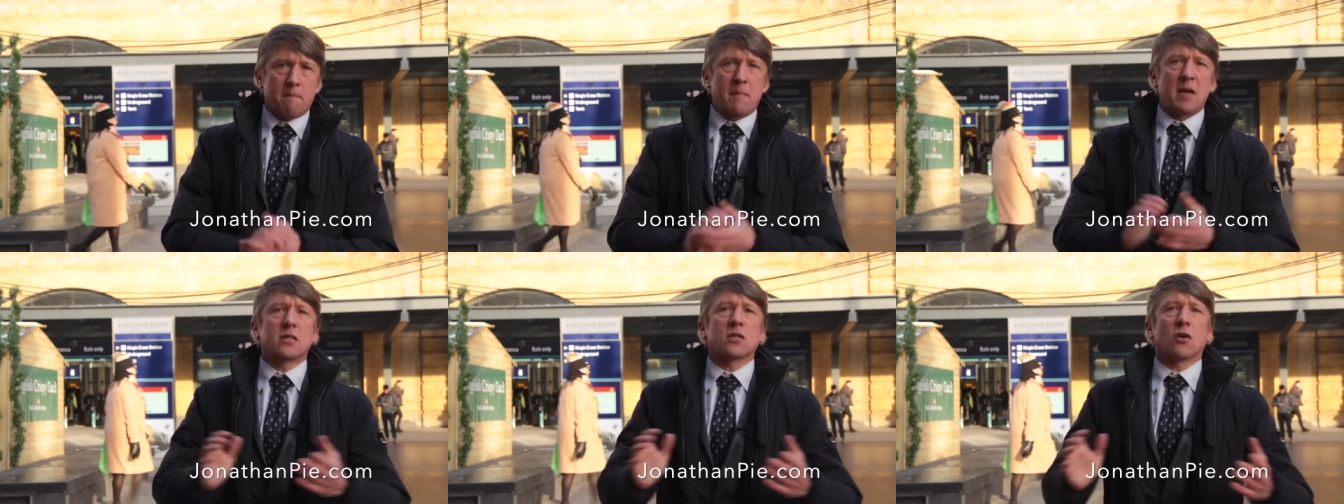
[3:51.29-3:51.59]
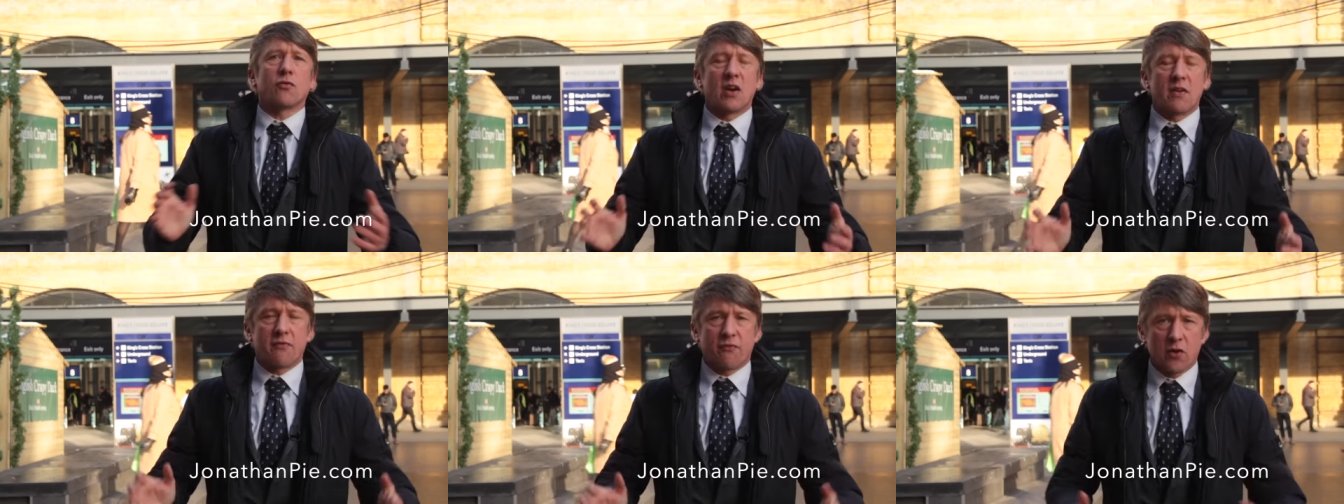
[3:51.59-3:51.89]

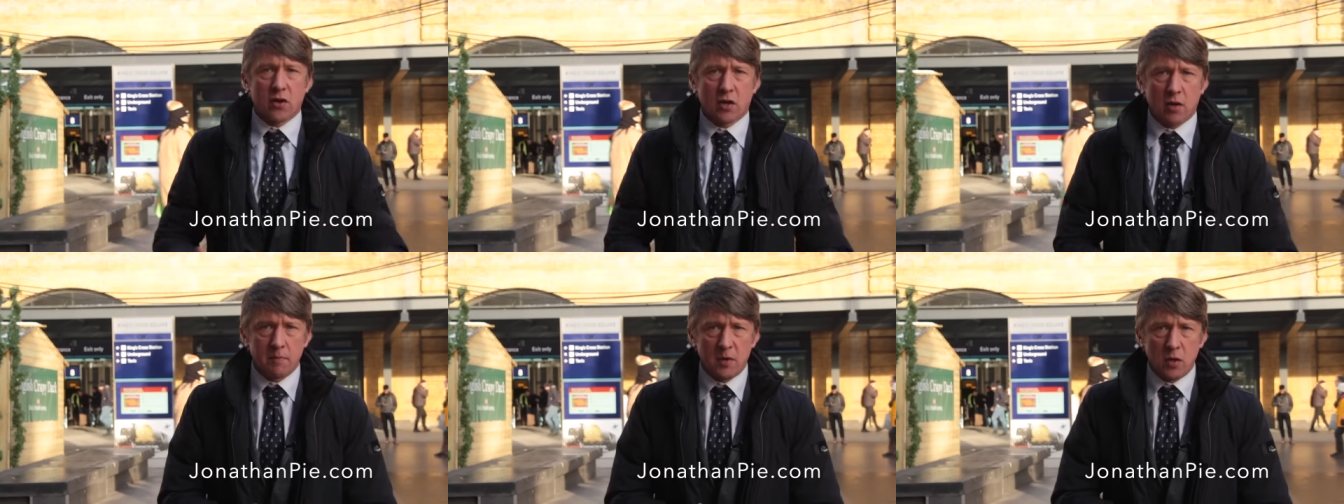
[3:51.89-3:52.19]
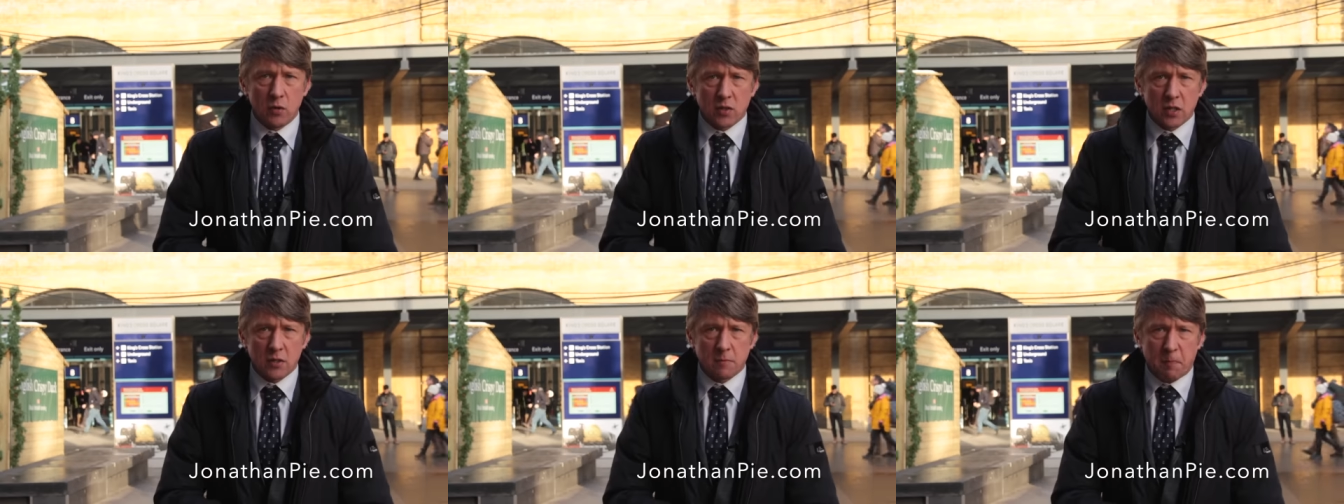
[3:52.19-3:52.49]
misery for
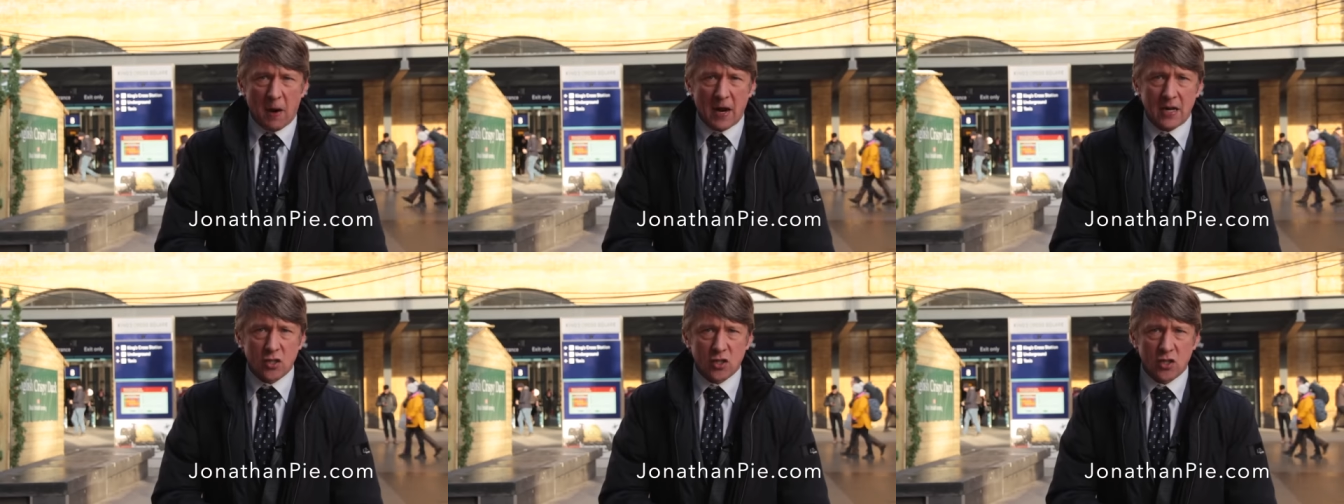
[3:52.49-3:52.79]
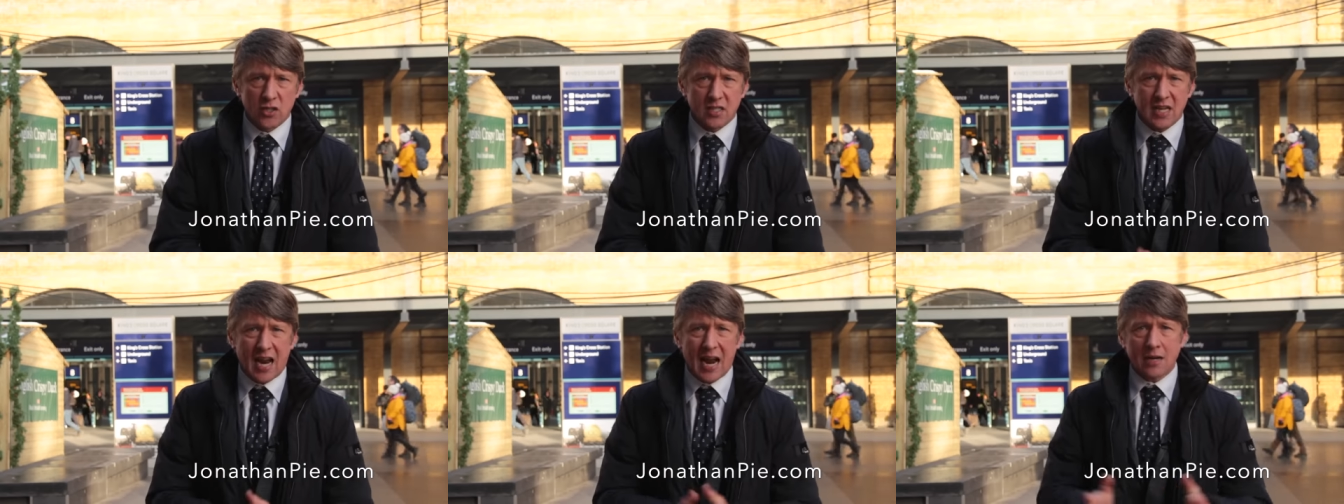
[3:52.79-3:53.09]
commuters,
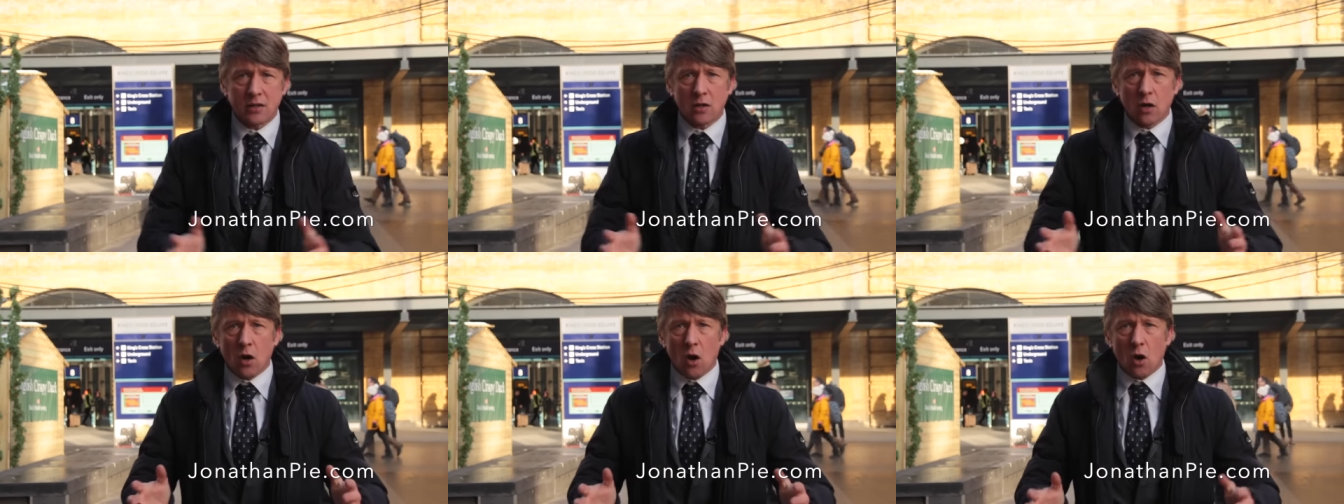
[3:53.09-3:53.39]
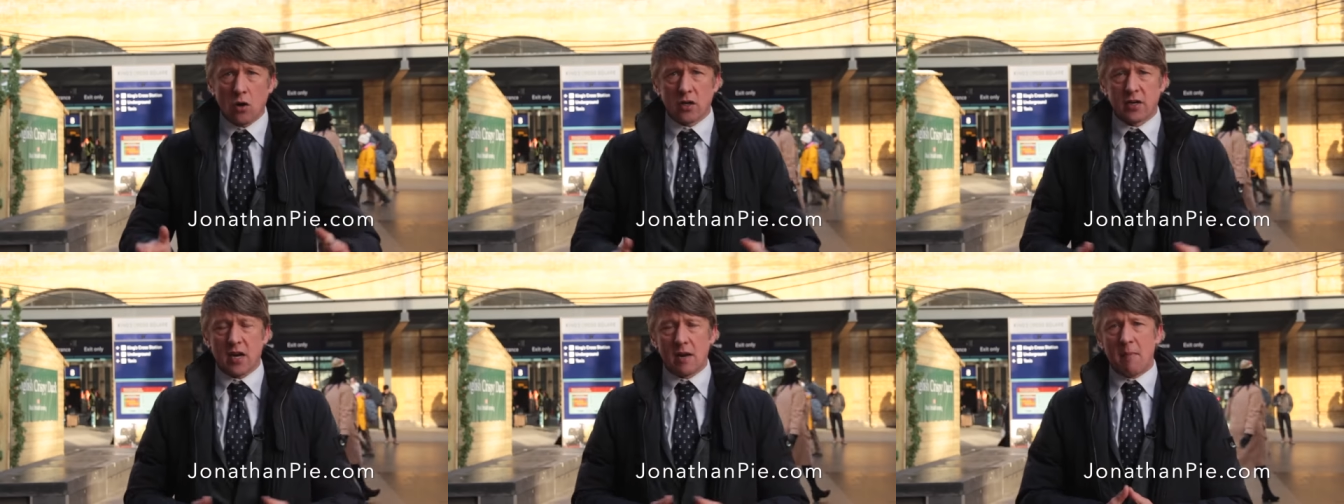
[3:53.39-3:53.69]
patients and
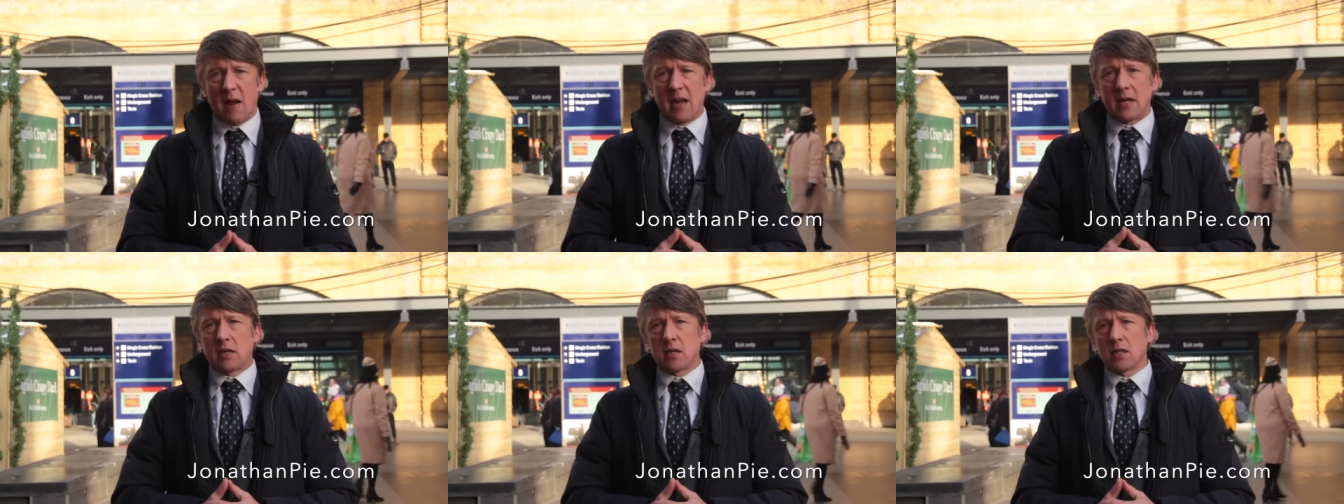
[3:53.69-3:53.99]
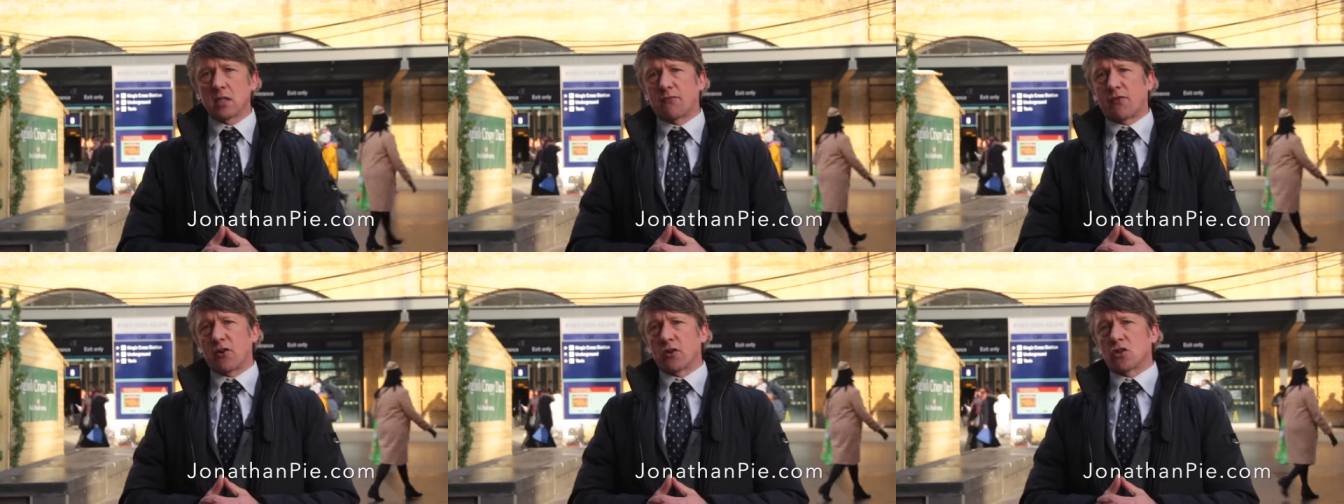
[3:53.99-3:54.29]

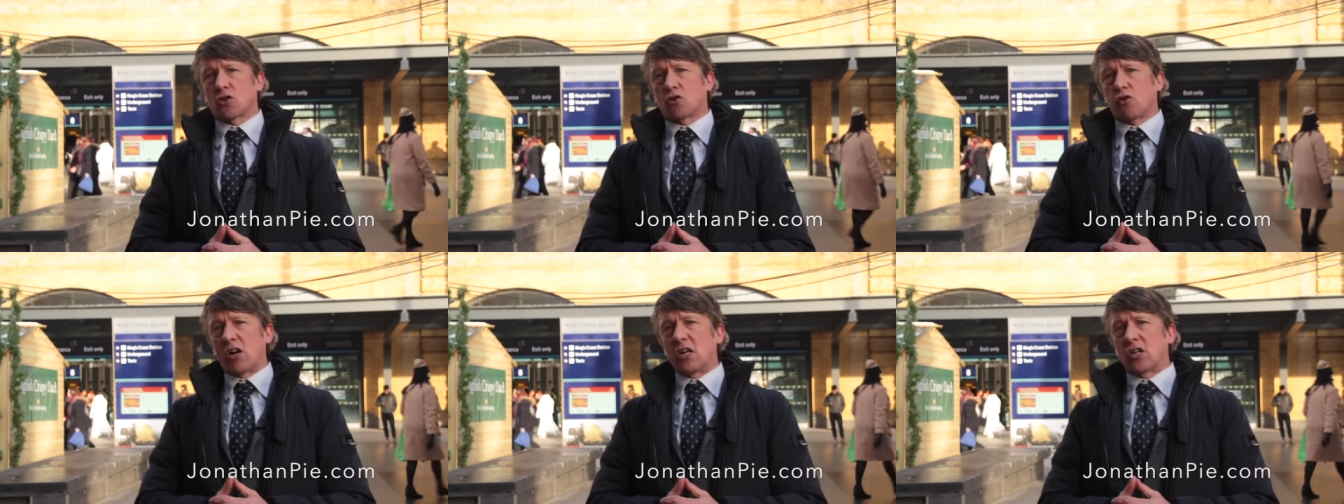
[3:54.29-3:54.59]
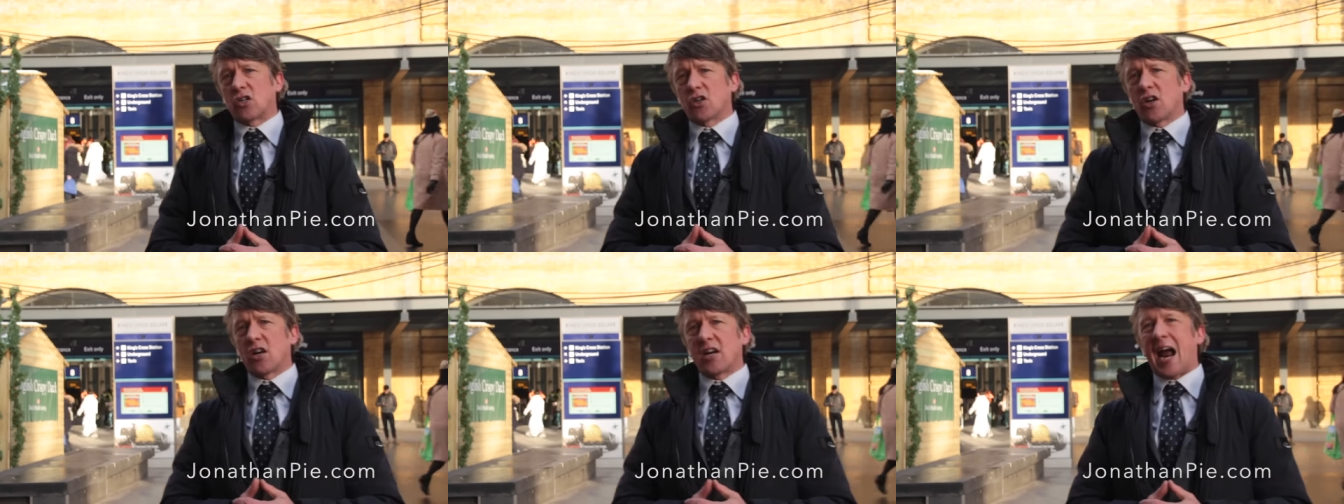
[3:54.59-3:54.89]
holidaymakers,
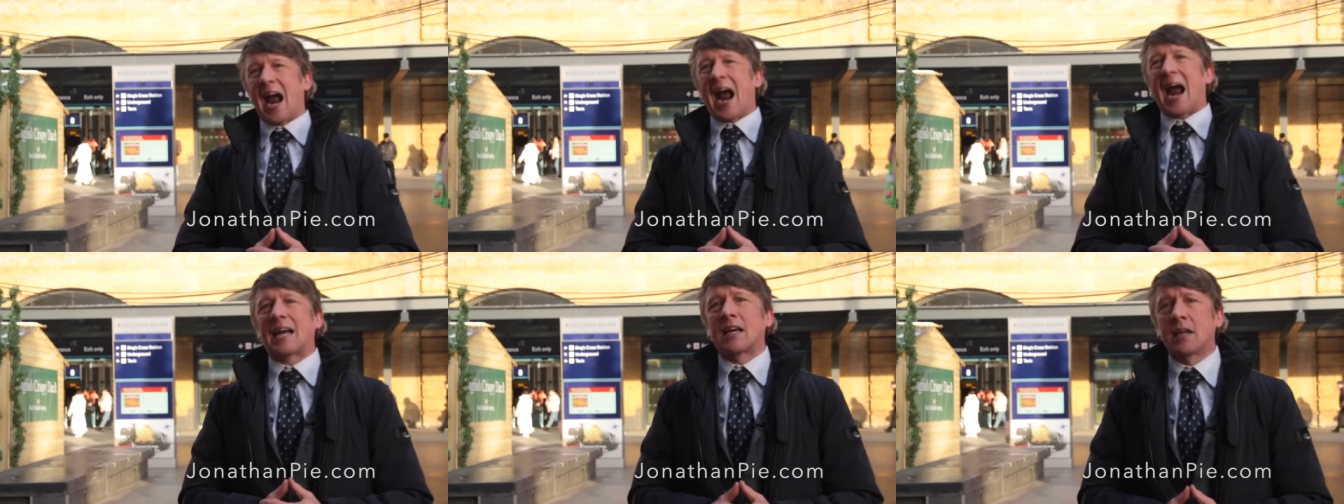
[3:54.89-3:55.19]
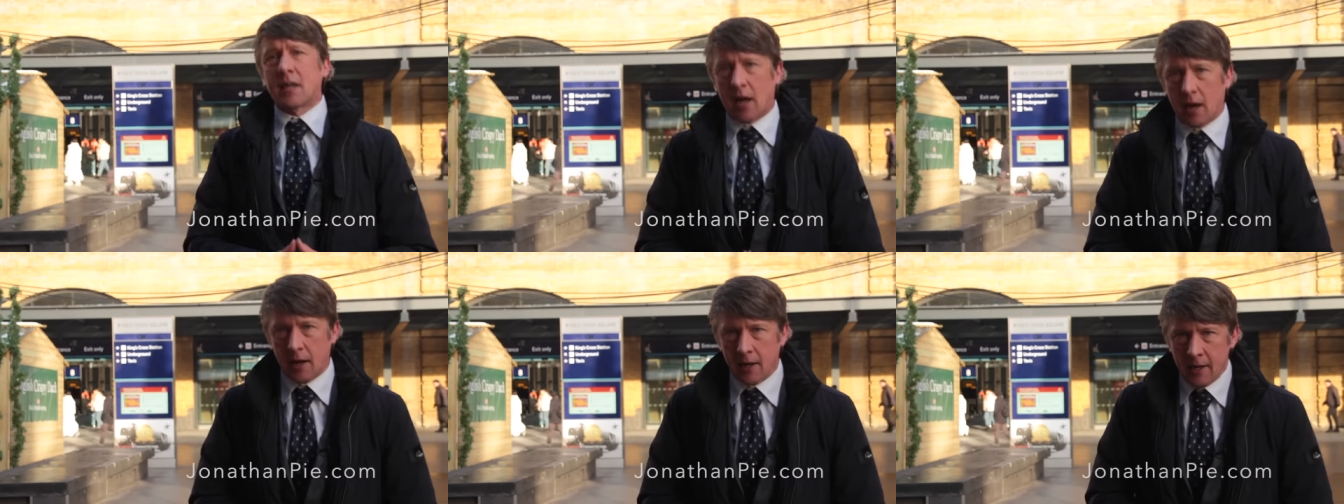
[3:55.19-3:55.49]
frustration and
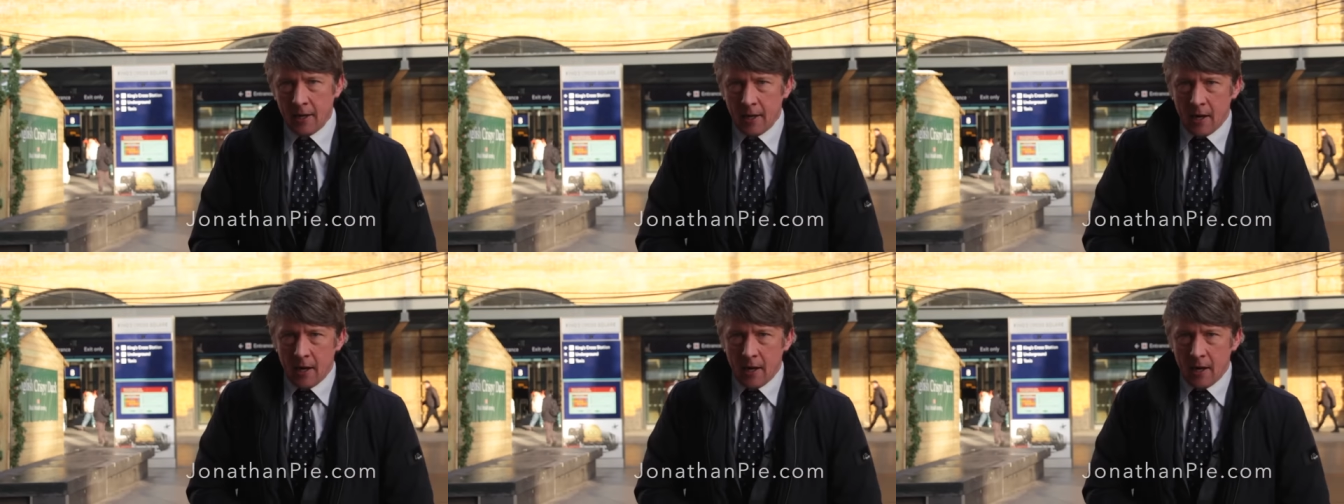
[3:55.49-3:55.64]
anger